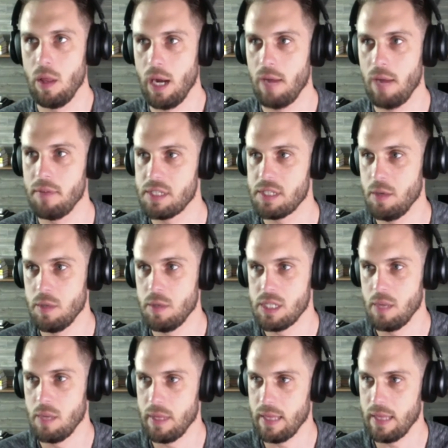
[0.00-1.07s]
and obviously it was
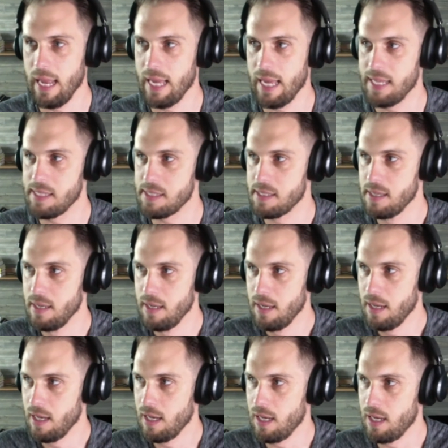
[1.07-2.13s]
something that has
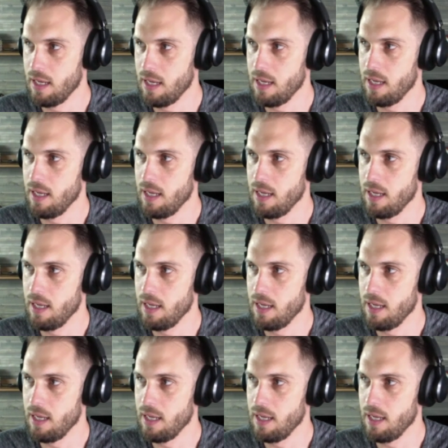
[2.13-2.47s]
uh,